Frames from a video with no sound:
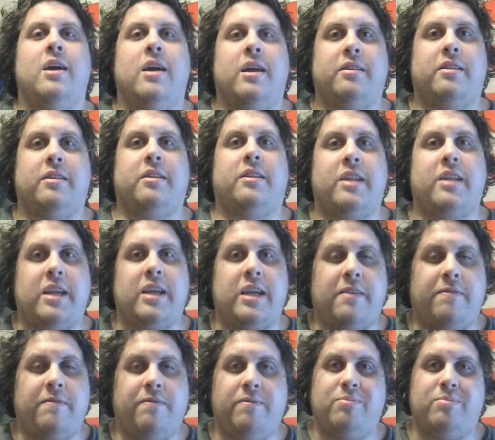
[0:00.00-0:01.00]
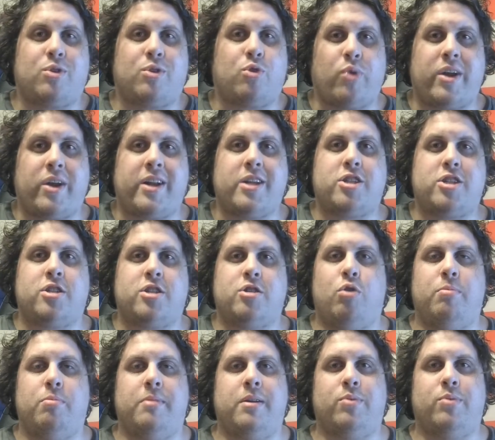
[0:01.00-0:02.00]
the greatest
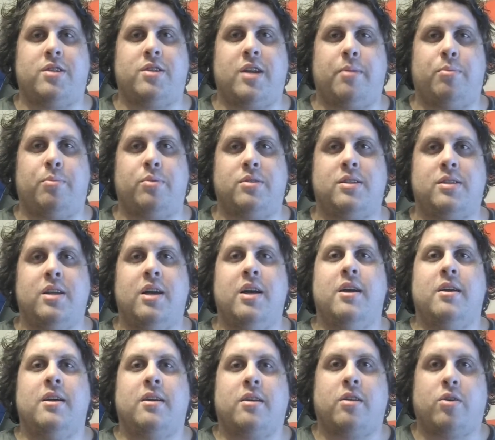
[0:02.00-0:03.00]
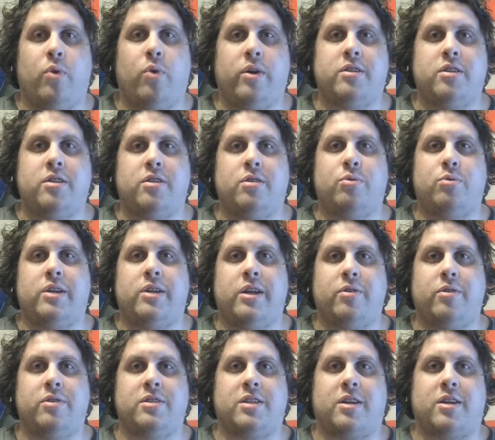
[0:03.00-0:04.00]
showman, which I was going to do
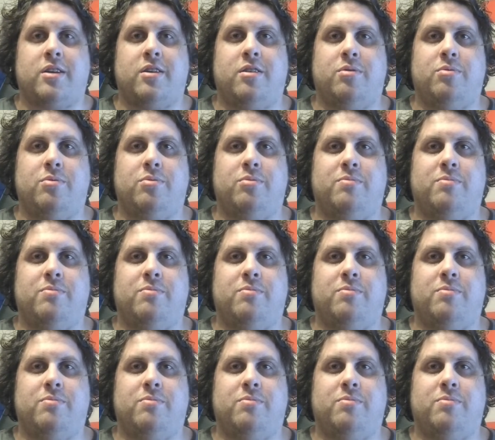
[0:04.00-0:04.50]
years ago,